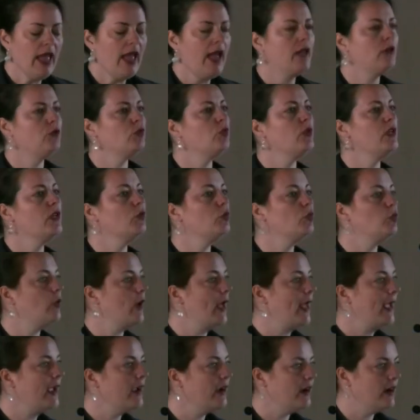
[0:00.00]
And we
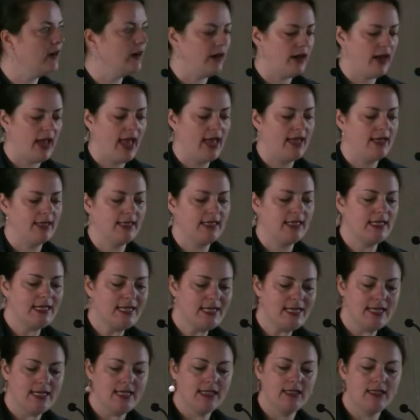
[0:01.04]
wear and
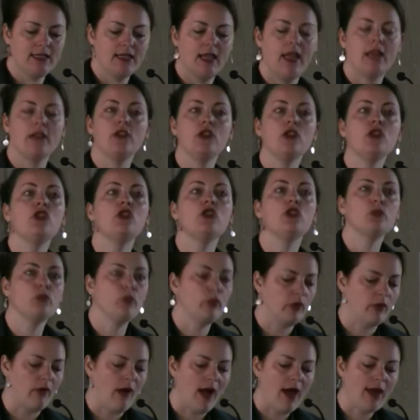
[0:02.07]
eat and use
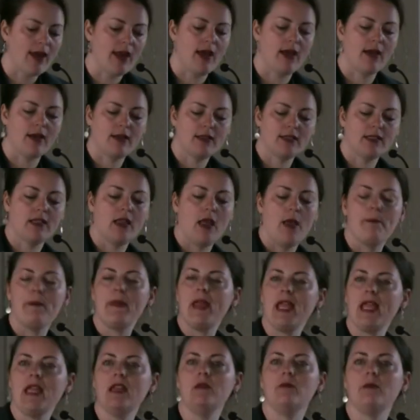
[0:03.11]
products
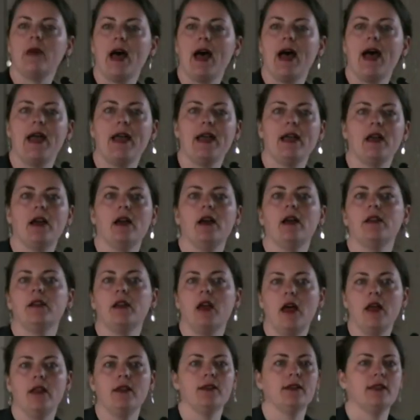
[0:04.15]
made by an
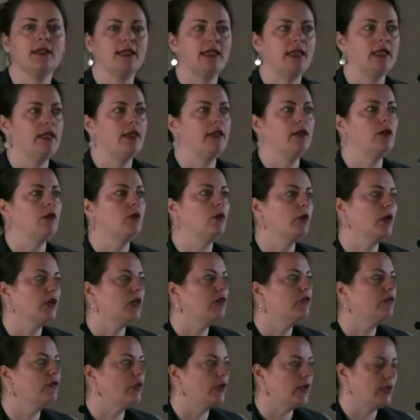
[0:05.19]
unseen
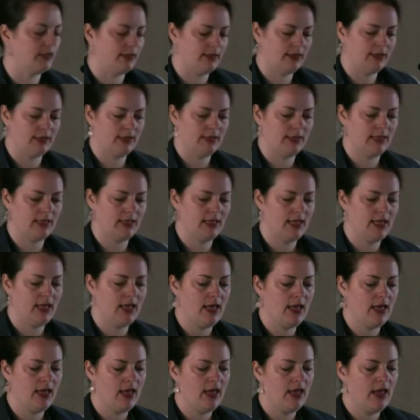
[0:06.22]
workforce.
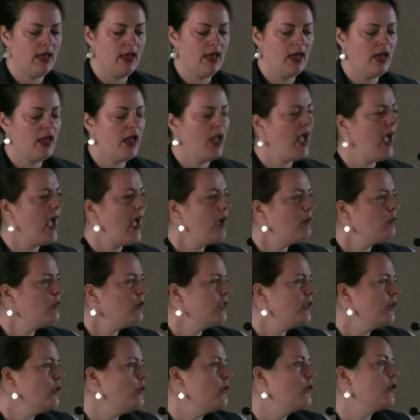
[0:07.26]
And
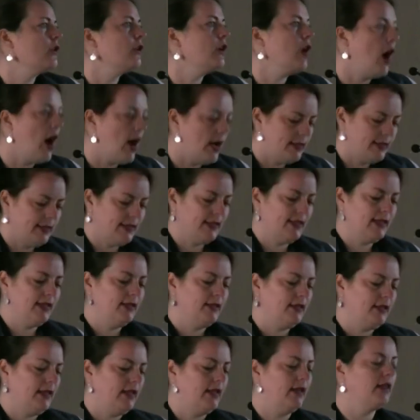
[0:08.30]
we don't
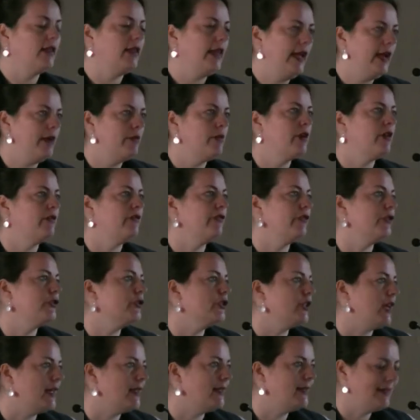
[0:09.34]
constantly clamor for
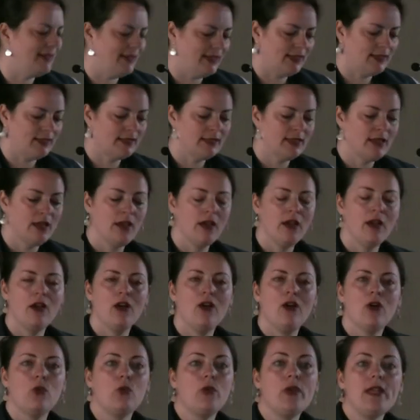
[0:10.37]
justice.
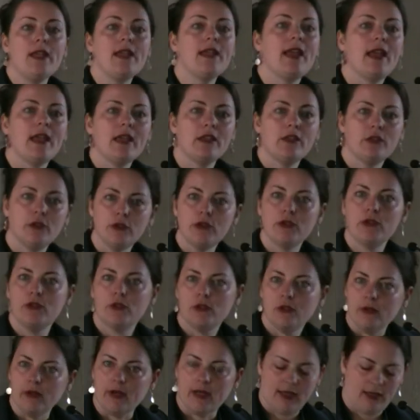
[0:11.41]
We get
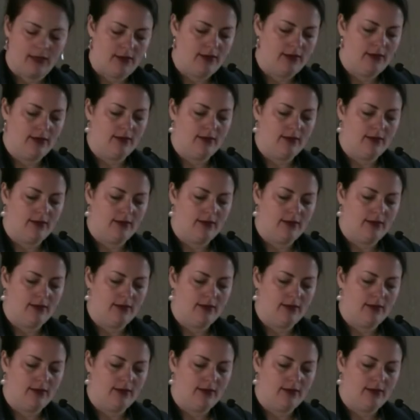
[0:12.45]
used to it.